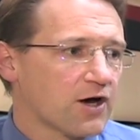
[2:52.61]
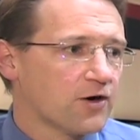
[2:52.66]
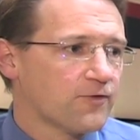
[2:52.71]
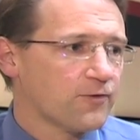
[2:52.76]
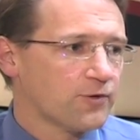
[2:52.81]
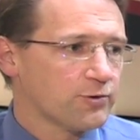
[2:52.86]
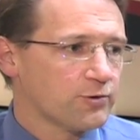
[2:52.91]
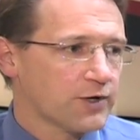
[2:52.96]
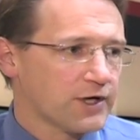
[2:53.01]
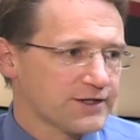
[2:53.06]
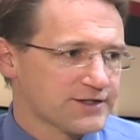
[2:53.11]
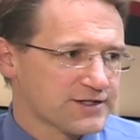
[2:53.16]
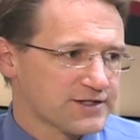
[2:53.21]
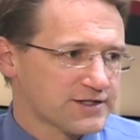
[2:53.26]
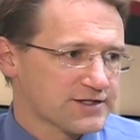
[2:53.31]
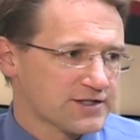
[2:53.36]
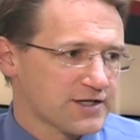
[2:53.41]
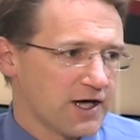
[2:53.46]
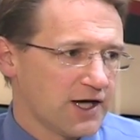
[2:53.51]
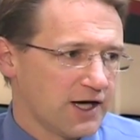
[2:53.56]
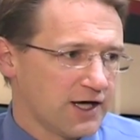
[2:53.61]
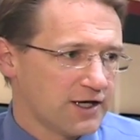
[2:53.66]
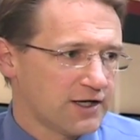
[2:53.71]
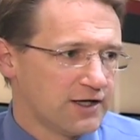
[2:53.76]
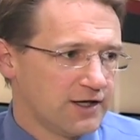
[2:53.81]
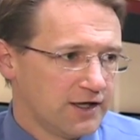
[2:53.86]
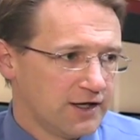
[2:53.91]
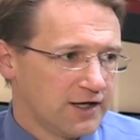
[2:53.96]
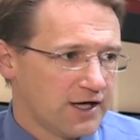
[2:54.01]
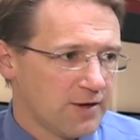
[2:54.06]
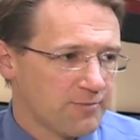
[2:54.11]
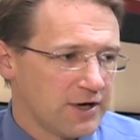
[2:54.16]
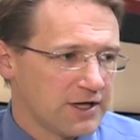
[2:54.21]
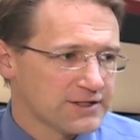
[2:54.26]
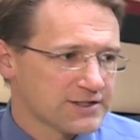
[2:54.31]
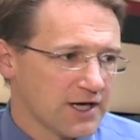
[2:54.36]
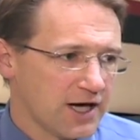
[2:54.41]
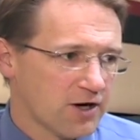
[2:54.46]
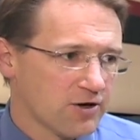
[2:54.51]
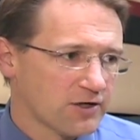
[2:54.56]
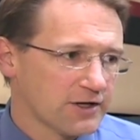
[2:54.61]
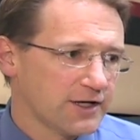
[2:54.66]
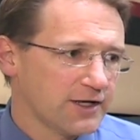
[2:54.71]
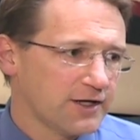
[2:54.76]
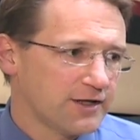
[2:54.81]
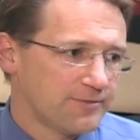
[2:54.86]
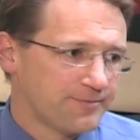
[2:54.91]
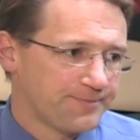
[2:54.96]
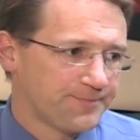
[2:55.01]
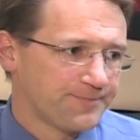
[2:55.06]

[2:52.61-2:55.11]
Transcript: hopefully we can sustain and, and maintain our lead.